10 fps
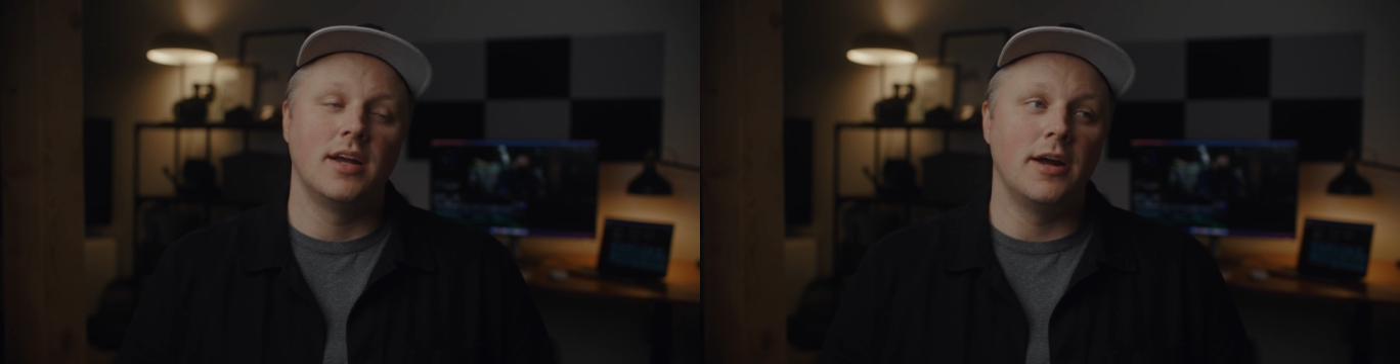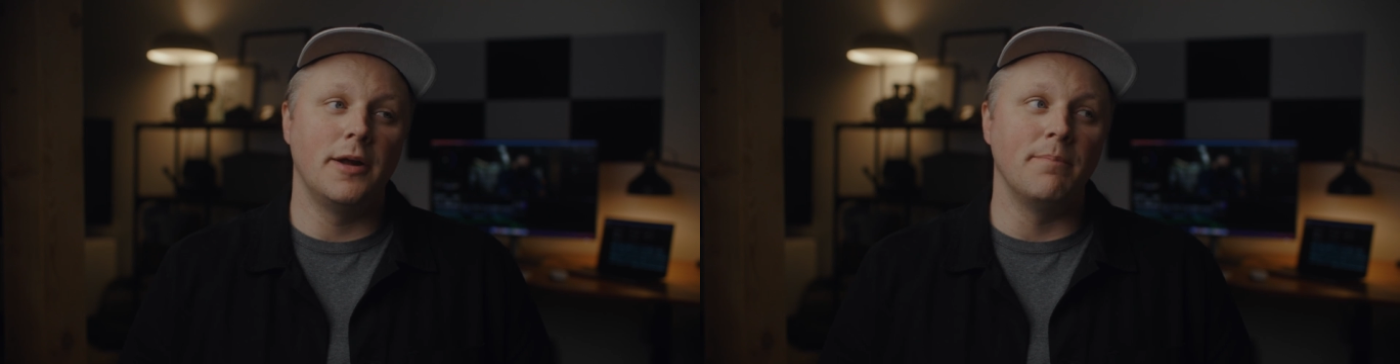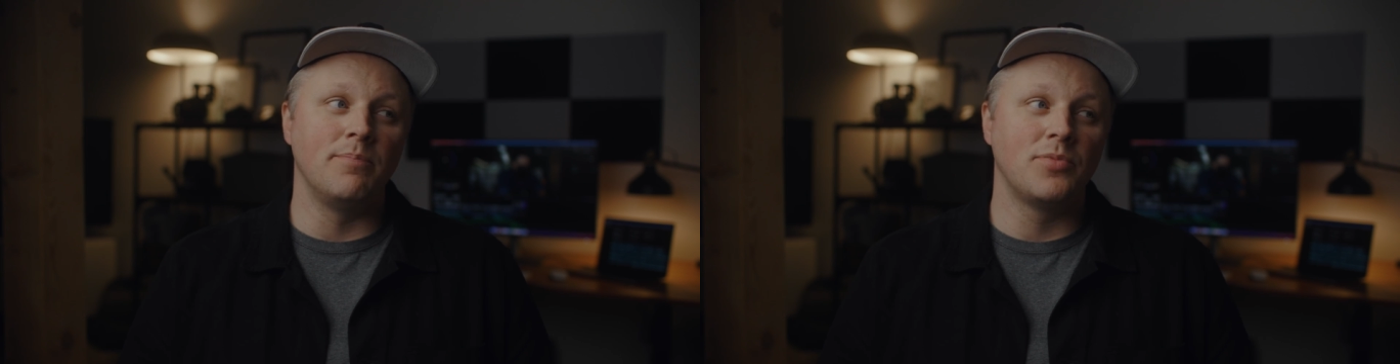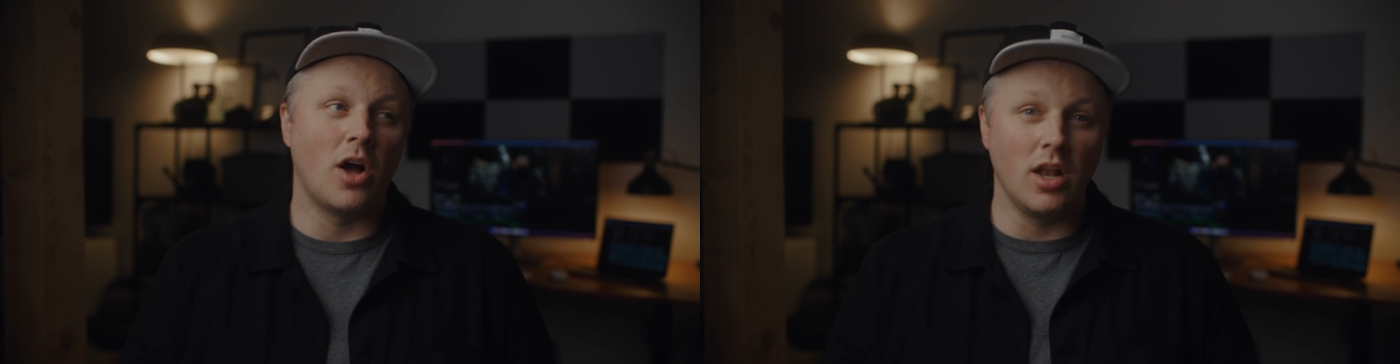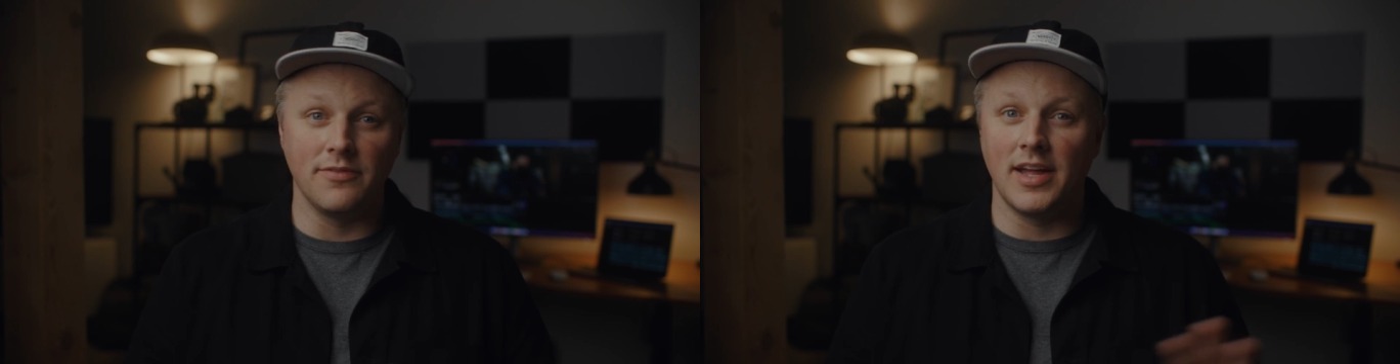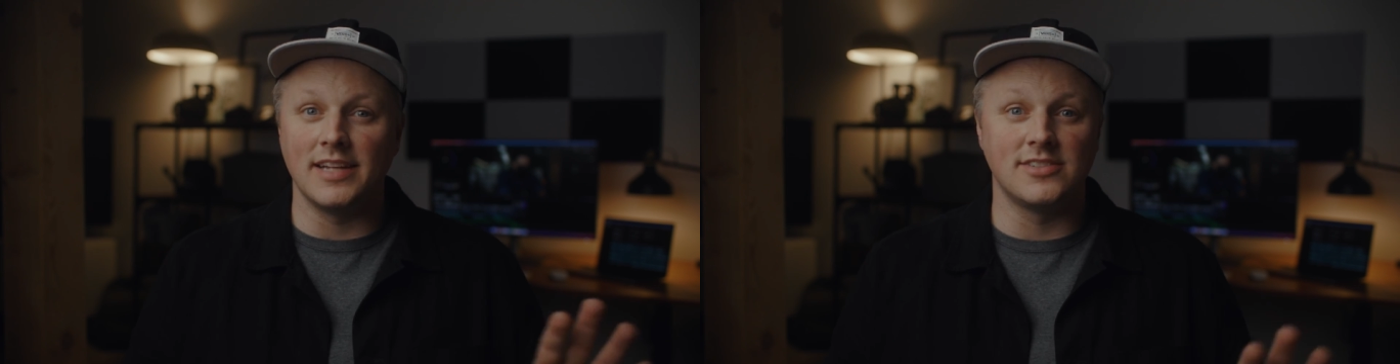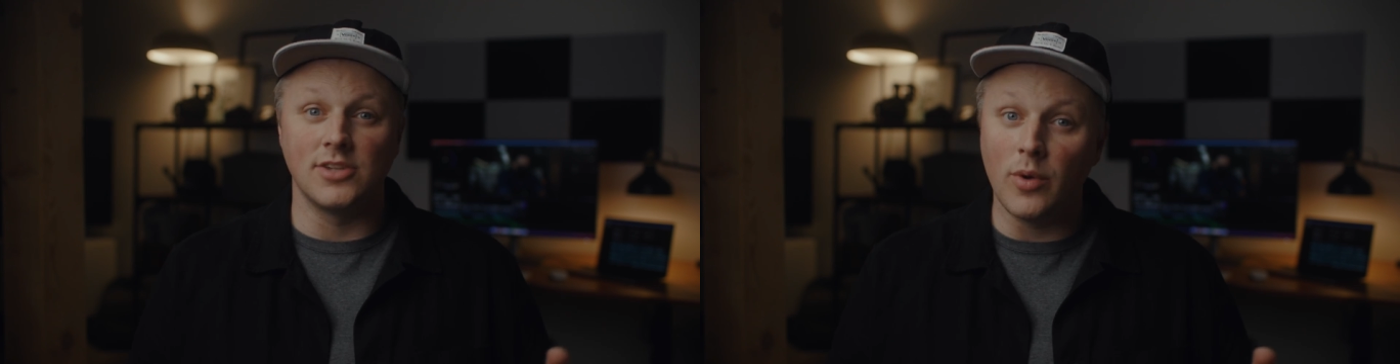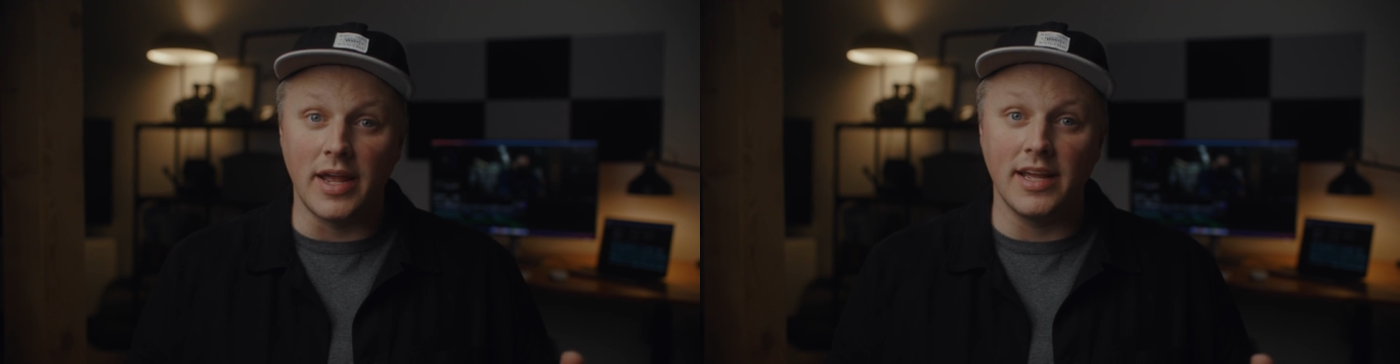All of that's
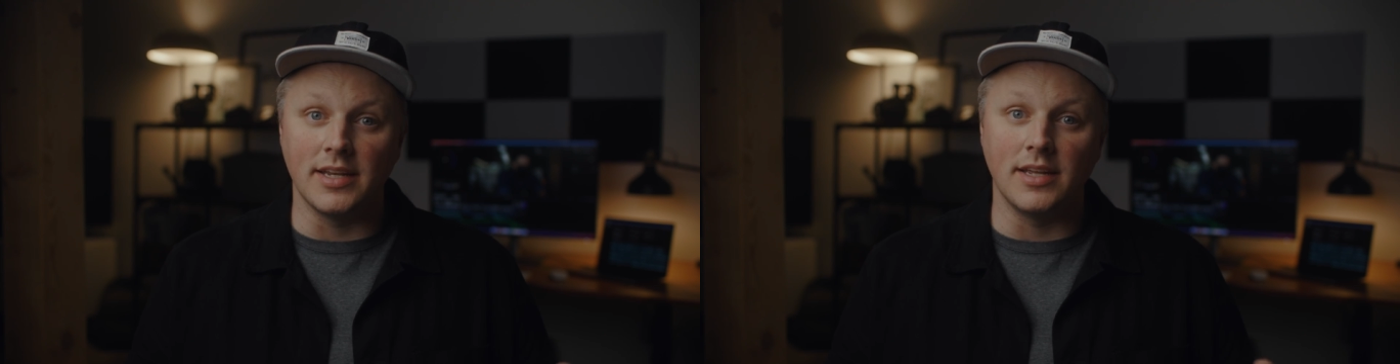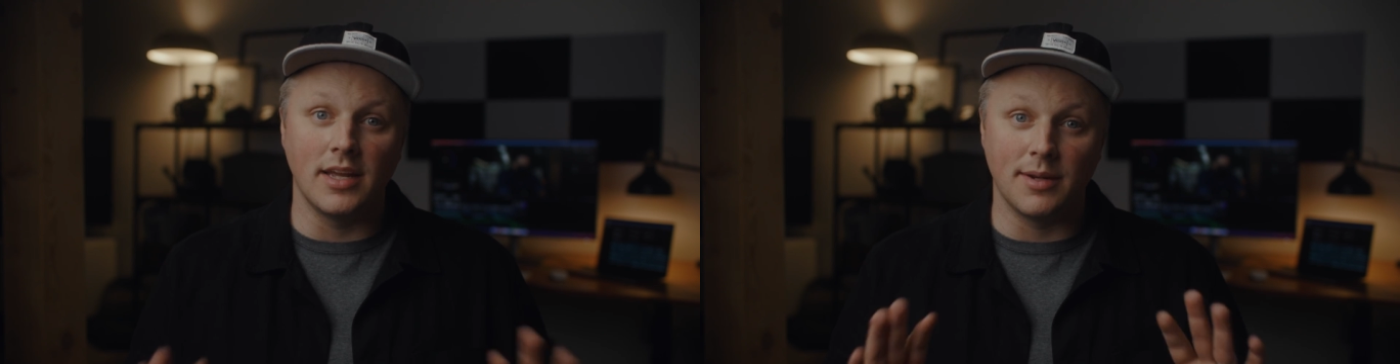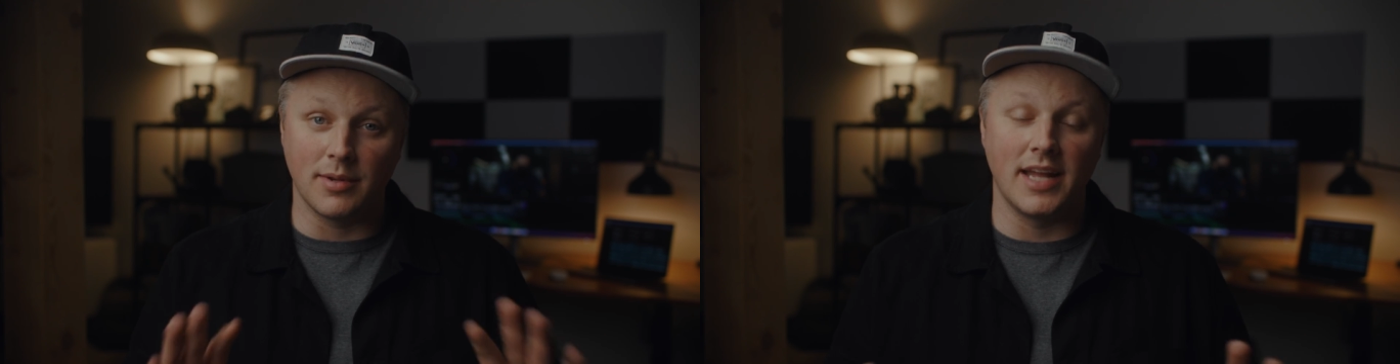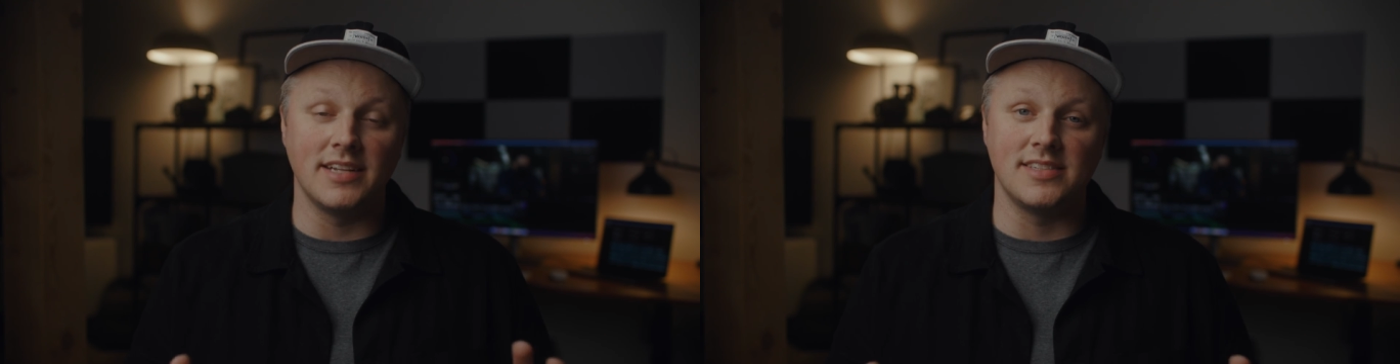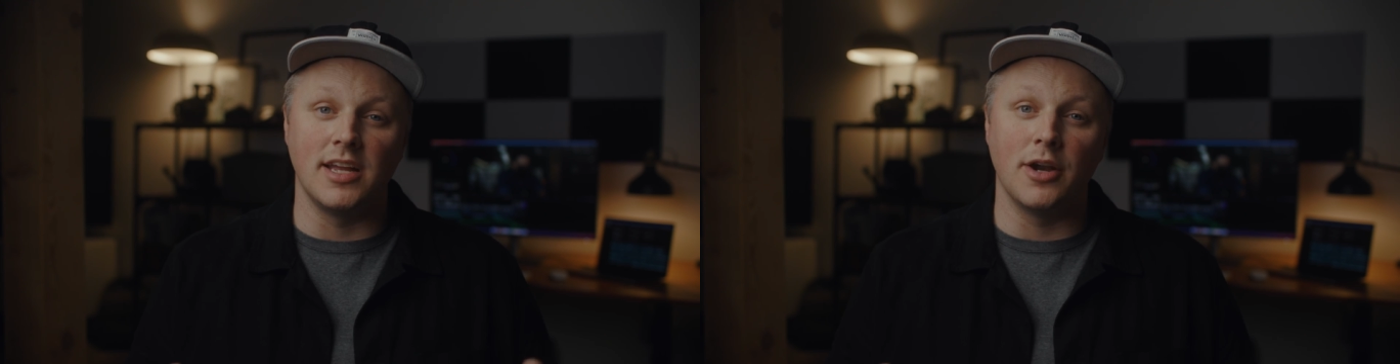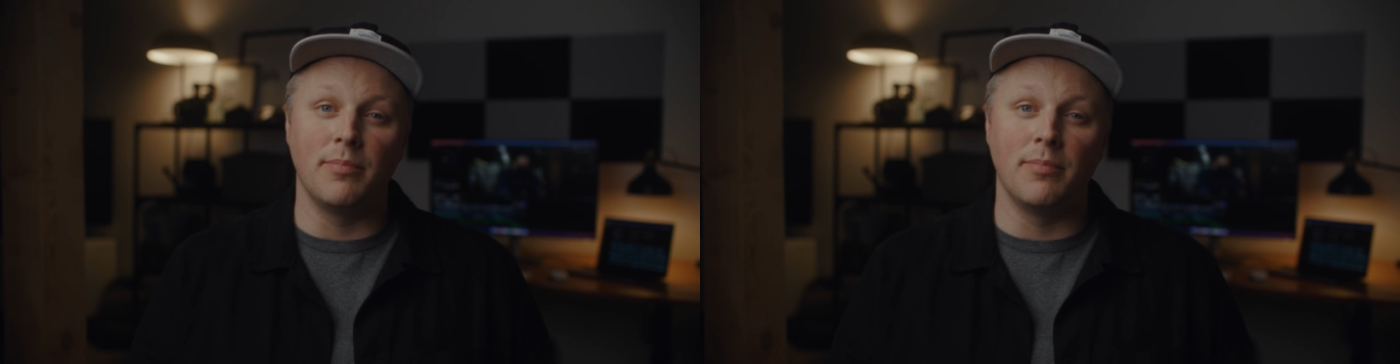so handy, and I'm glad it's there,